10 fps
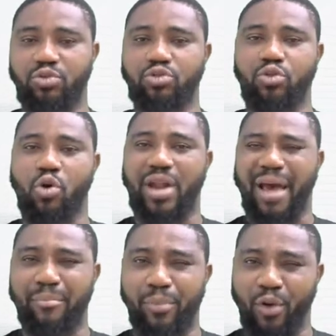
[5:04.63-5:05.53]
is what we call
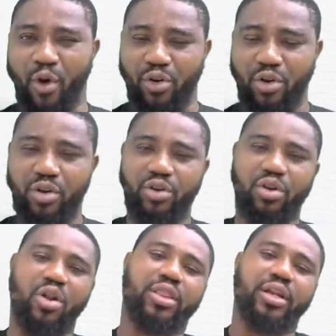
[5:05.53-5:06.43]
that blood
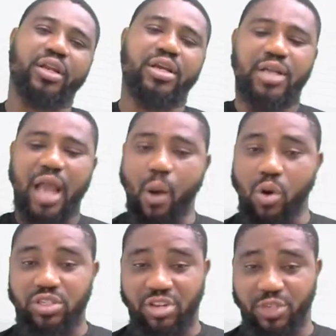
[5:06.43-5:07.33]
clotting. And
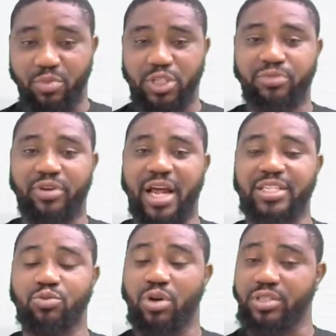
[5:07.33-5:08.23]
what's responsible for
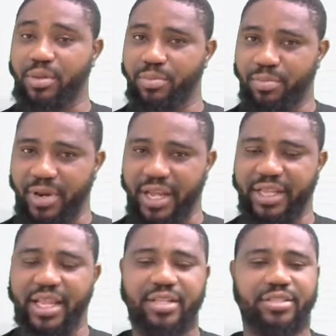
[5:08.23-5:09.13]
that is what?
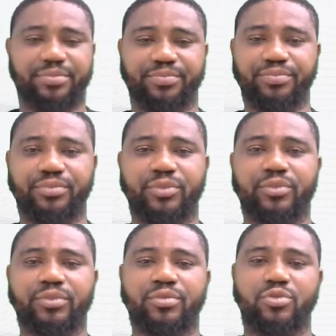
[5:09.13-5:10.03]
Platelets. Mm-hmm.
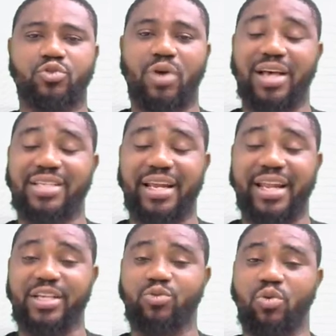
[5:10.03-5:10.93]
So our answer
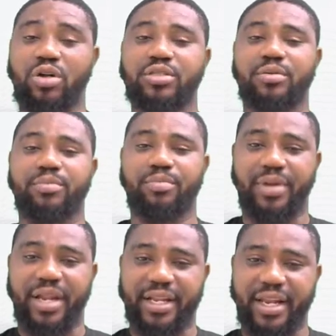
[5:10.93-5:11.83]
there is what?
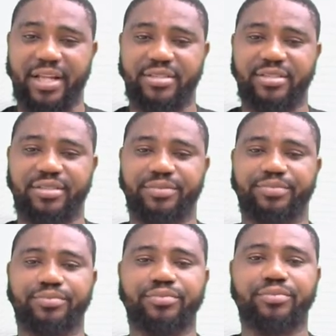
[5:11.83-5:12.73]
Platelets.
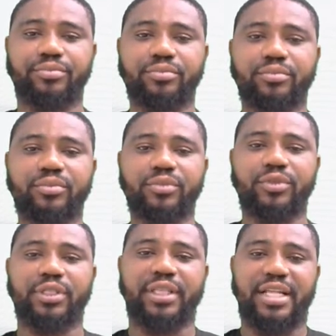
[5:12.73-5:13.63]

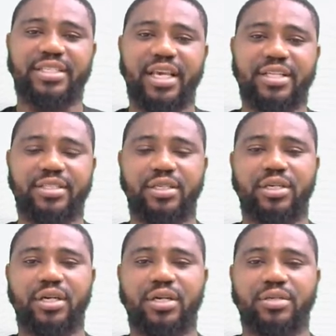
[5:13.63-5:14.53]
That's it.
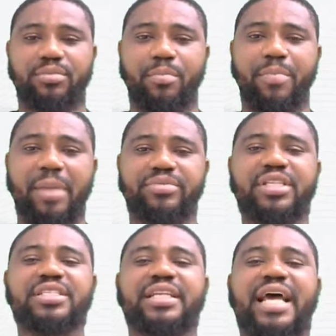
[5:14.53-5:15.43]

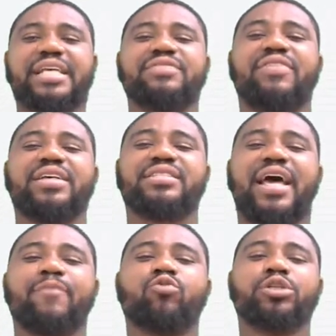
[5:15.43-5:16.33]
Pepsin is a digestive
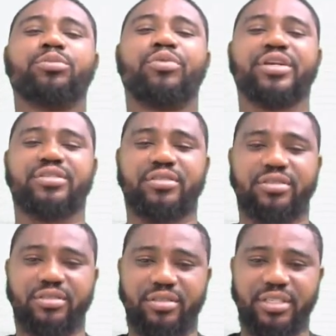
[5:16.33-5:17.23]
enzyme which
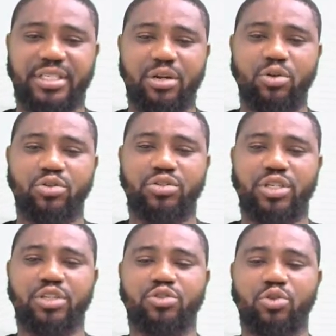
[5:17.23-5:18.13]
breaks these
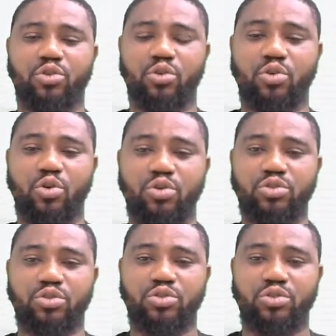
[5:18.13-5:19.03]
cellulose into
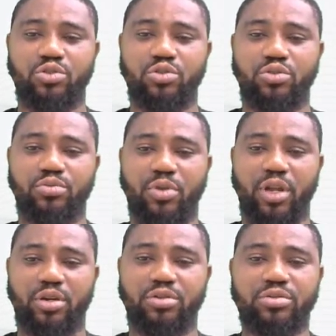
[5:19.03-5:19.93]
glucose
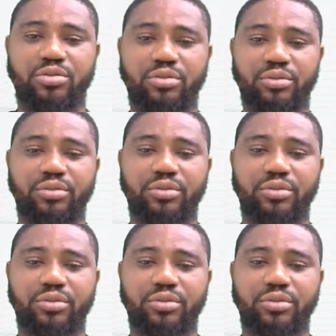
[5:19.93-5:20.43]
molecules.